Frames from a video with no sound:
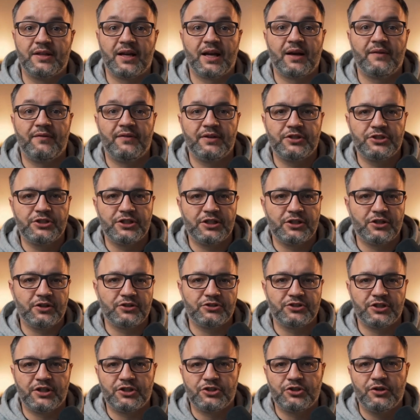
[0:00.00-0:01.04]
every single
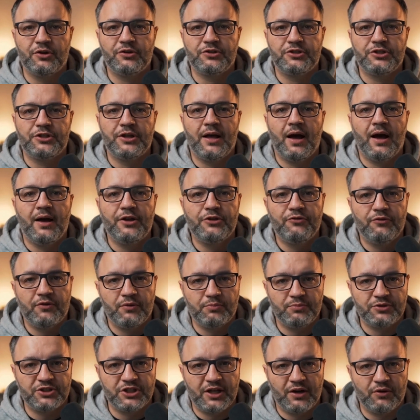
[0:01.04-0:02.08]
session starts
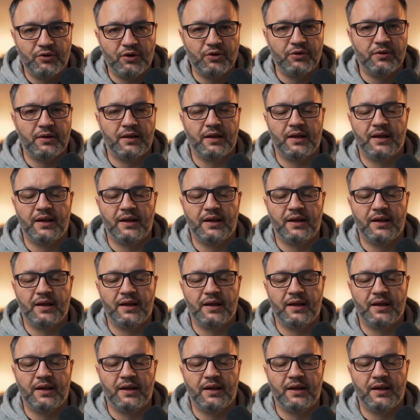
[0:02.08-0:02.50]
from zero.